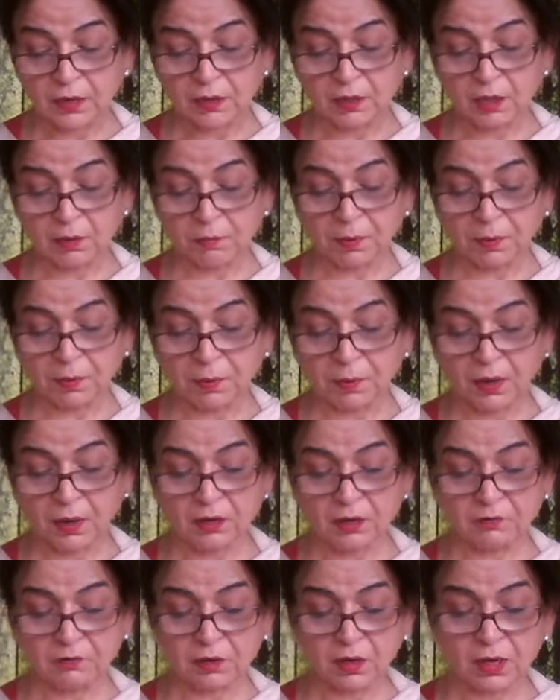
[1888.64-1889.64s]
The
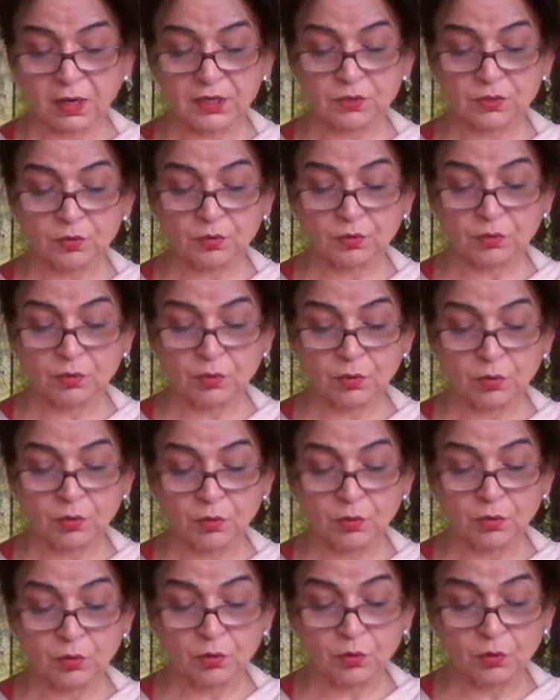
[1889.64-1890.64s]
Pandav cries to
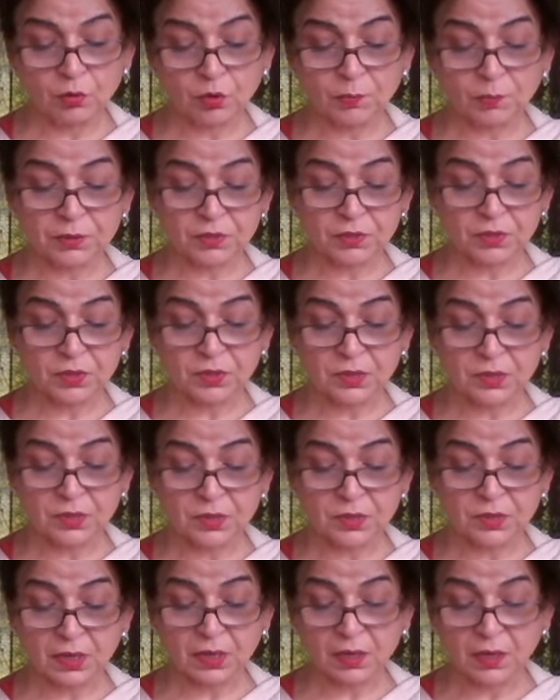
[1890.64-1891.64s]
Drupad's
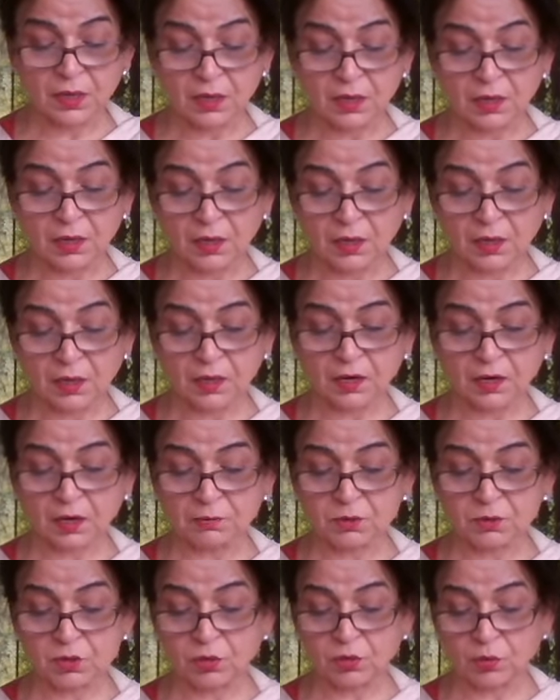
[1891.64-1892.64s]
son, here
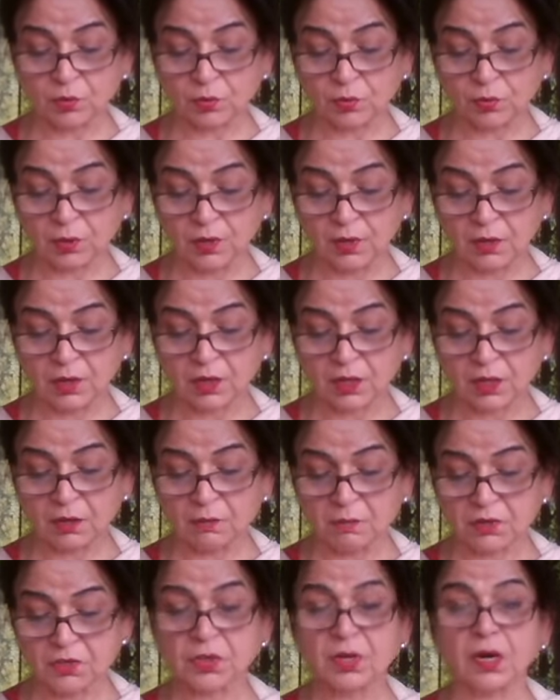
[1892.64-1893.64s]
comes Drona. He
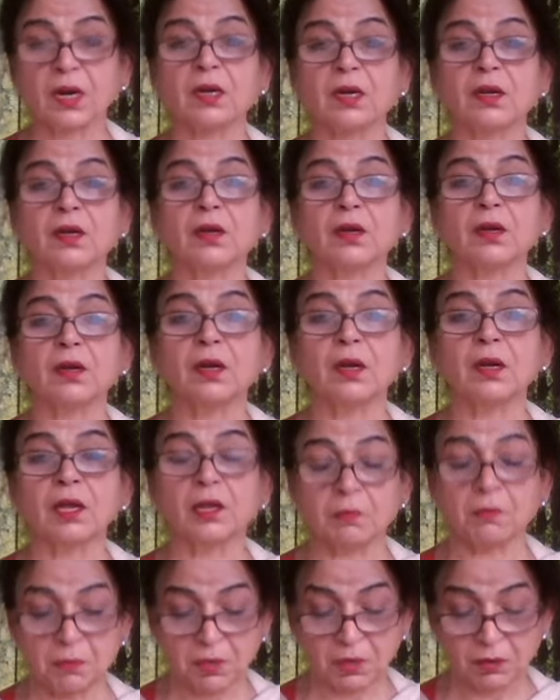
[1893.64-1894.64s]
must not
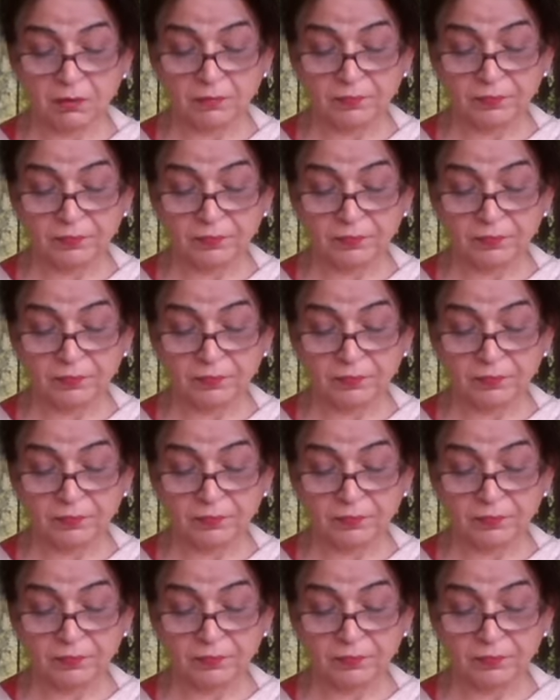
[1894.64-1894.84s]
take me.